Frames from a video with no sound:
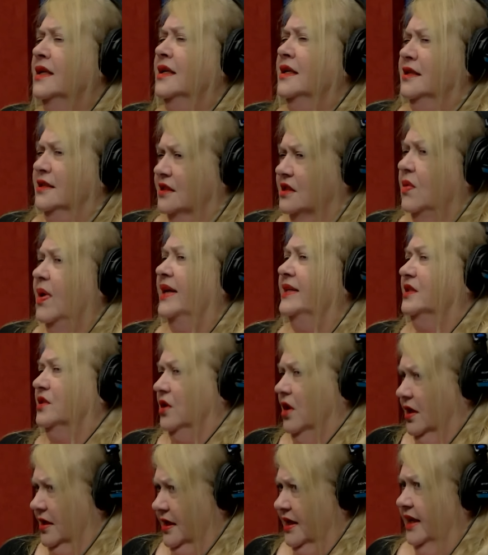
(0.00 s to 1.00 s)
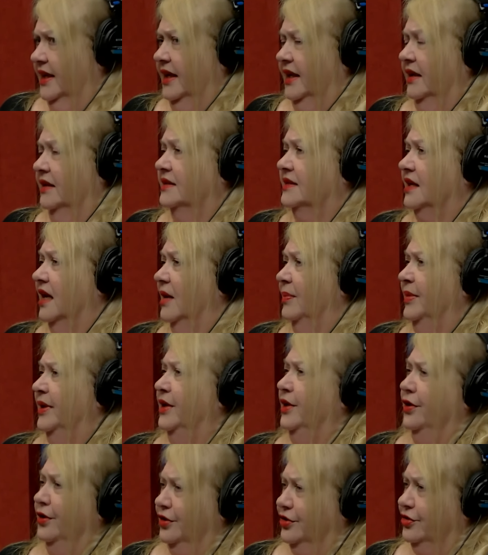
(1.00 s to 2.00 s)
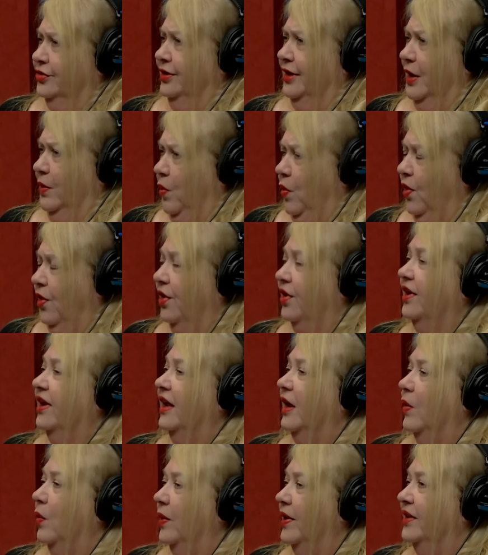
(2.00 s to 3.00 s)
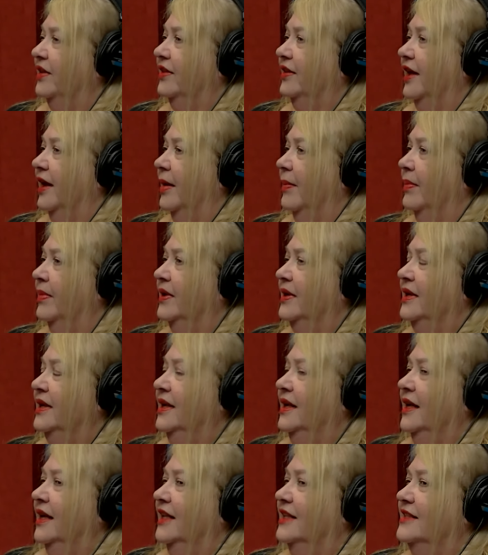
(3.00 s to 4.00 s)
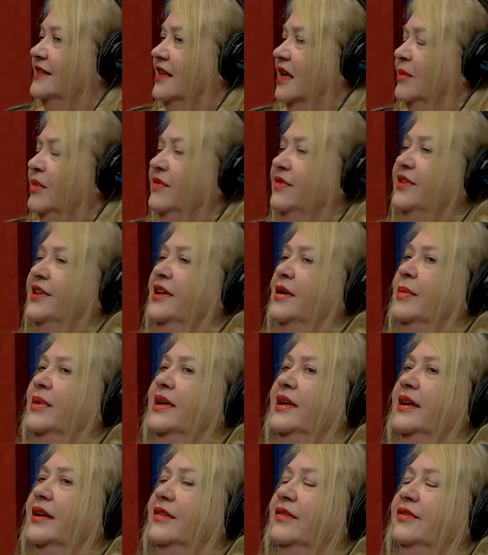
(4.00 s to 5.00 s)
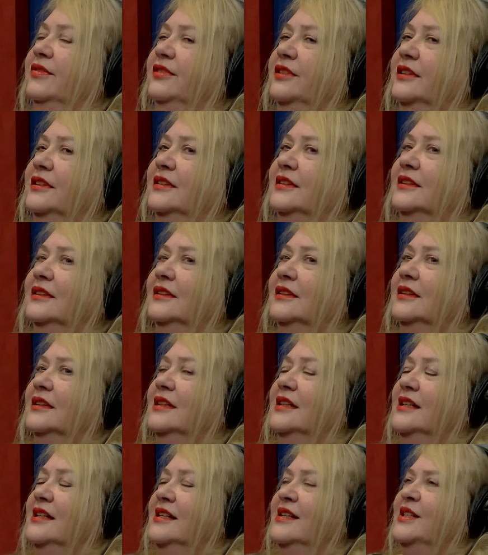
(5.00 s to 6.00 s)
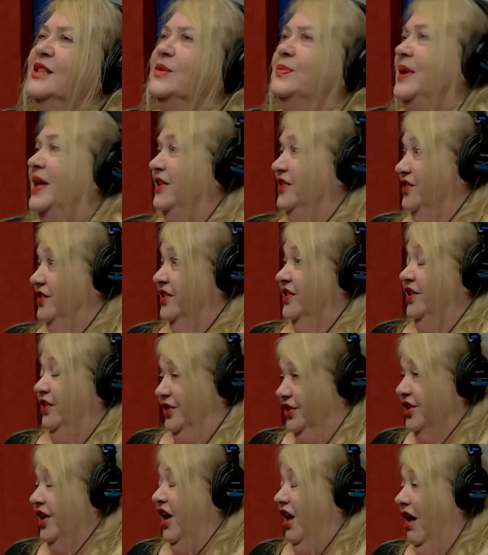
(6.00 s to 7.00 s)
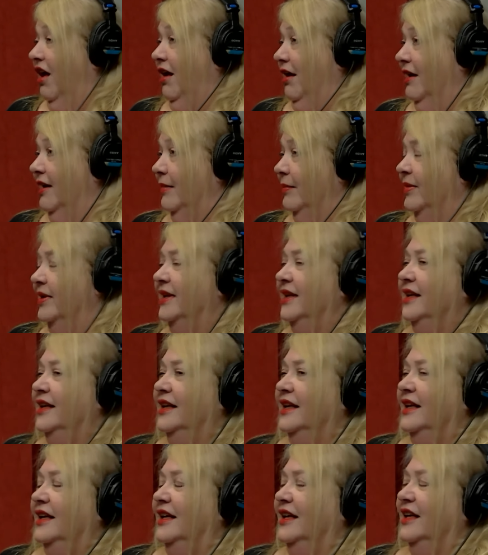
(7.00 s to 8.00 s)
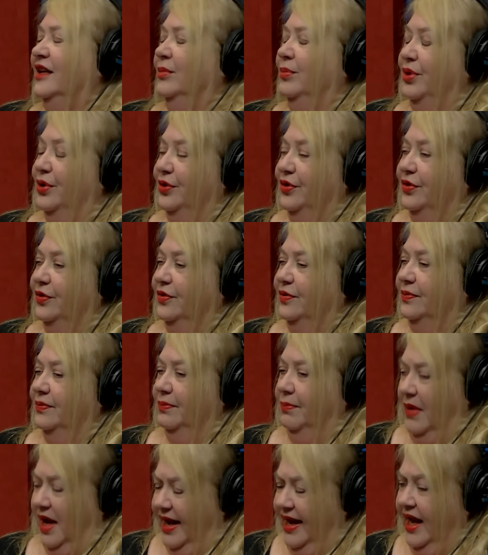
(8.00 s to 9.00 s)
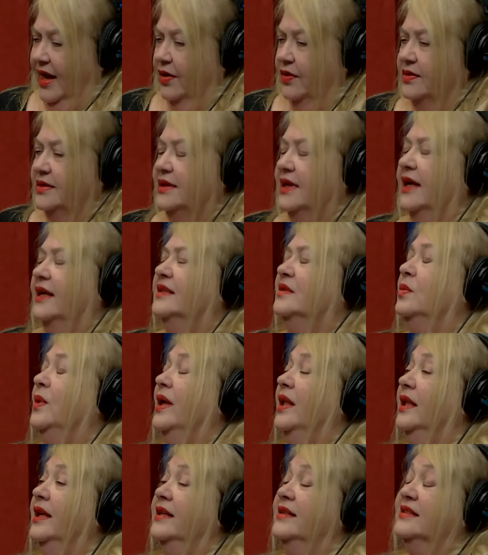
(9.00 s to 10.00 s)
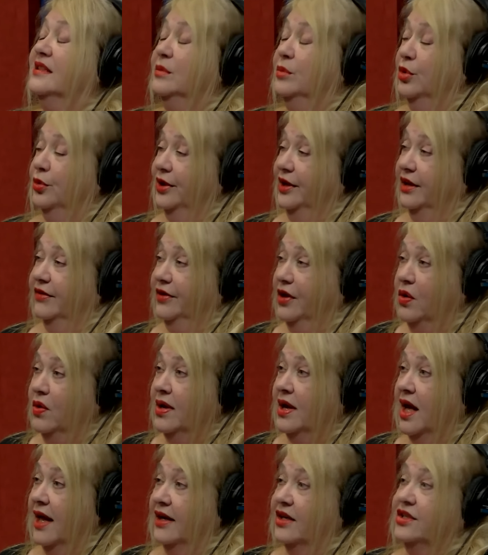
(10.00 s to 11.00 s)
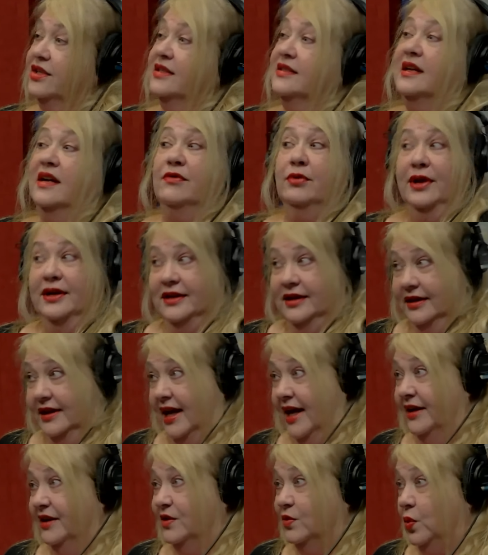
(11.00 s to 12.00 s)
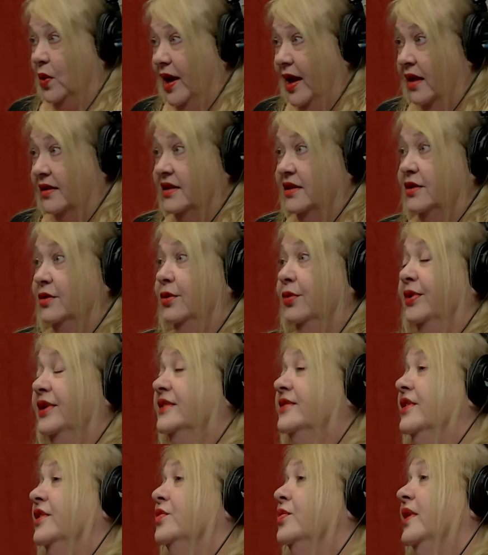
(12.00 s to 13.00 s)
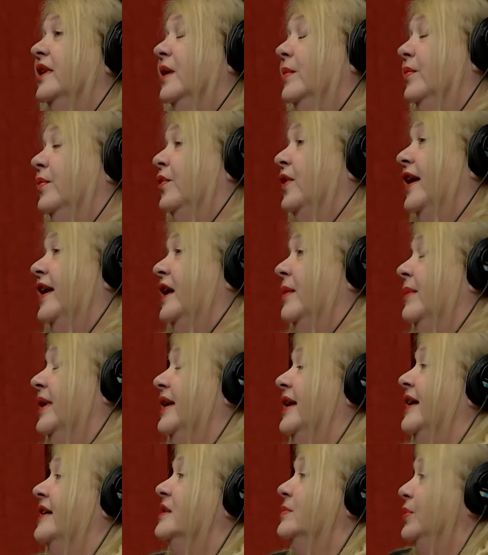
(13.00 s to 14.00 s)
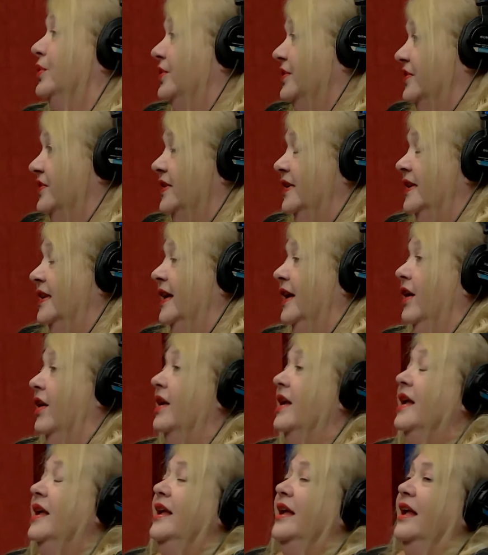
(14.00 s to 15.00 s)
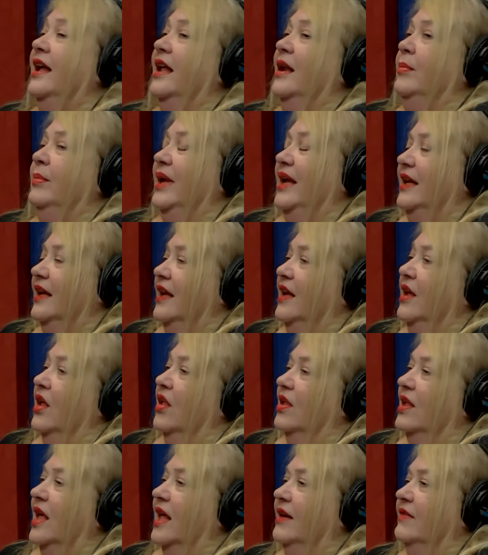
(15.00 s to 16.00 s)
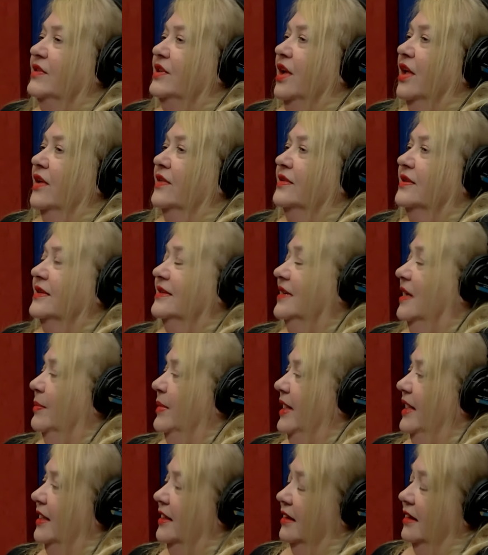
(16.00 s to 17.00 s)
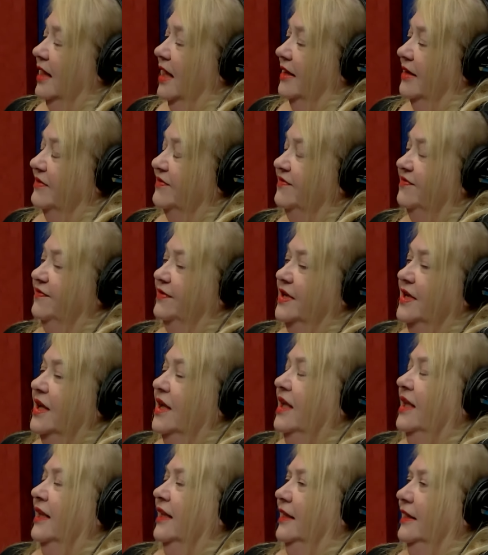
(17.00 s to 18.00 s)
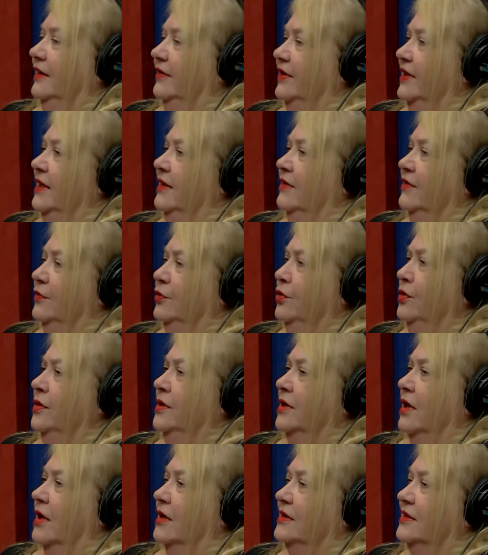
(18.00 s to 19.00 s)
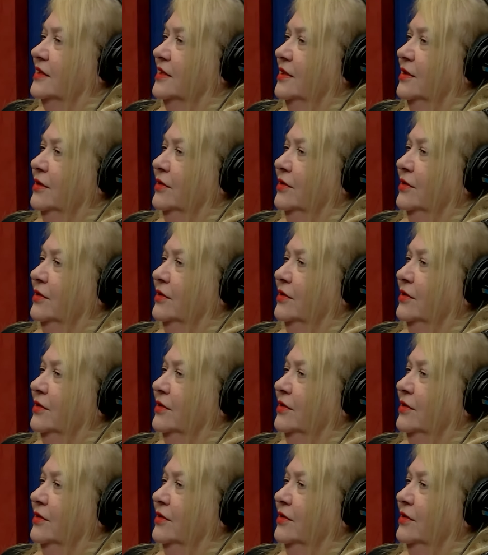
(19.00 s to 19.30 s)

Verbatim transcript: So I start getting some and nurturing and working with them. And some of them have spent their time in both my house as well as the Marie Laveau cottage because I've rented that as well to do research while I'm writing my next books in there and making all kind of dolls because I make a lot of living voodoo dolls too.